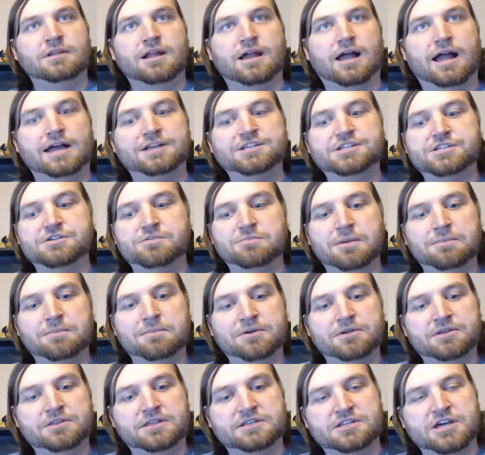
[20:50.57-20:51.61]
just
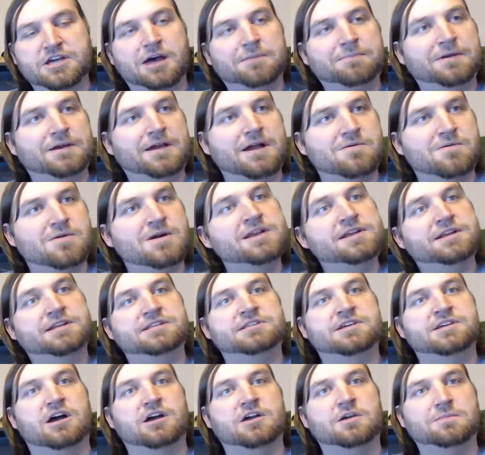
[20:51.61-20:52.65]
remembered the topic I wanted to
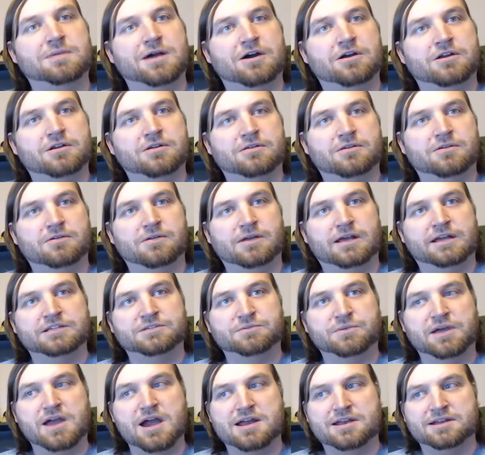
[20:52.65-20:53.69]
talk about as
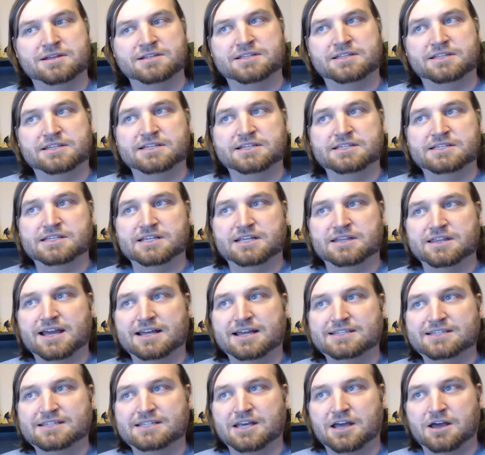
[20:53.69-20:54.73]
we got into this, and
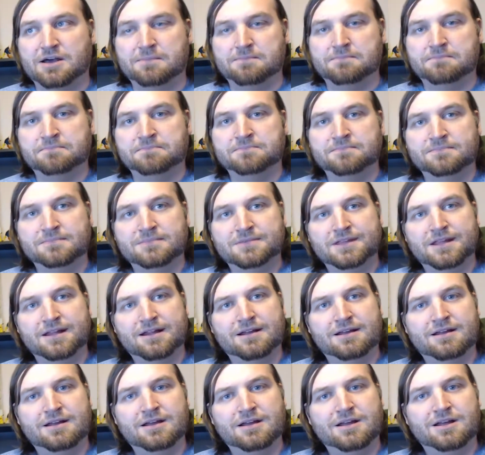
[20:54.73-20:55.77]
that's the
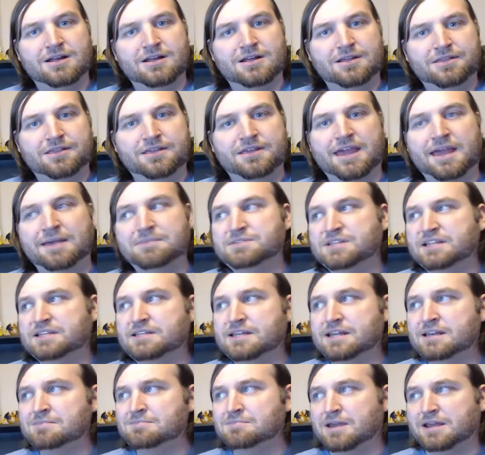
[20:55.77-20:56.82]
games that
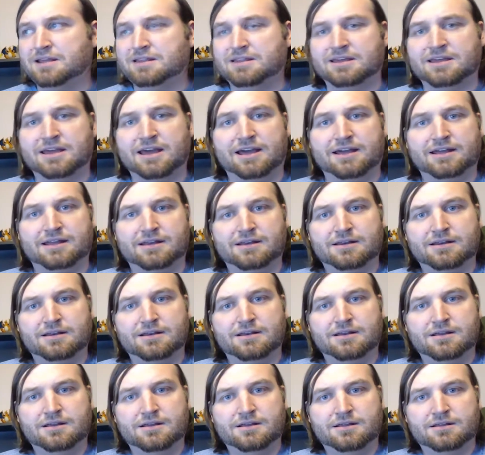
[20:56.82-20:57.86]
didn't make the cut,
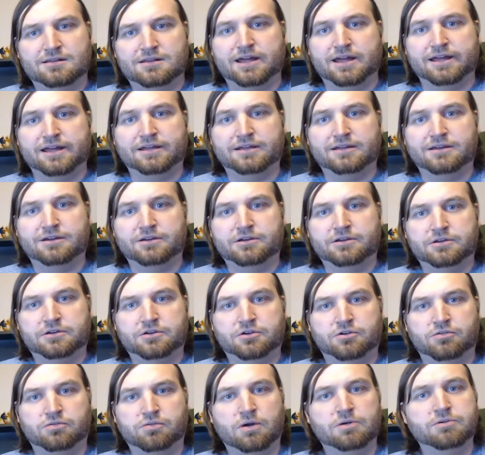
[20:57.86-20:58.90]
like
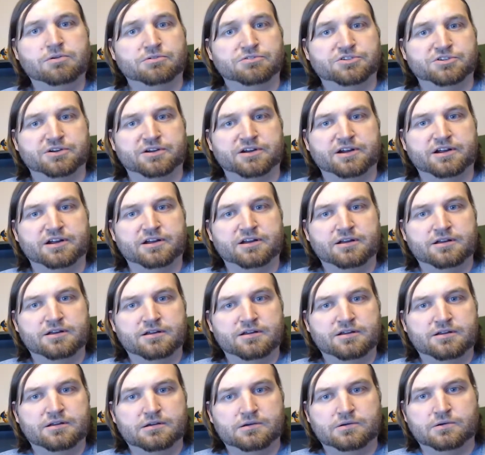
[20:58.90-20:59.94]
Chrono Trigger
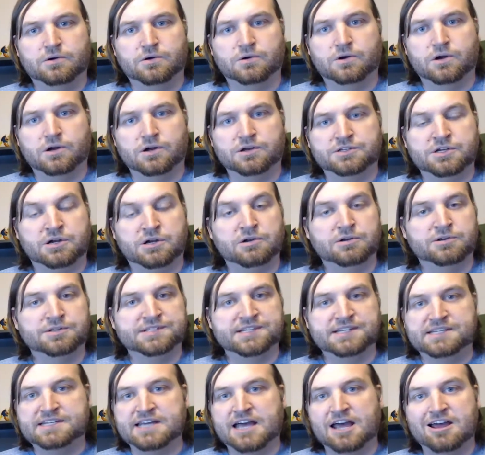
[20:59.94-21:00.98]
or Turtles
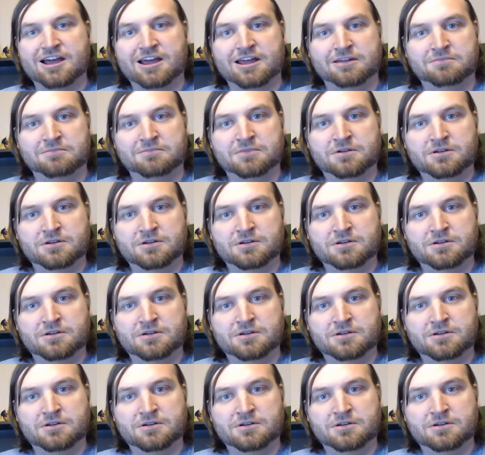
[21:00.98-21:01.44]
in Time,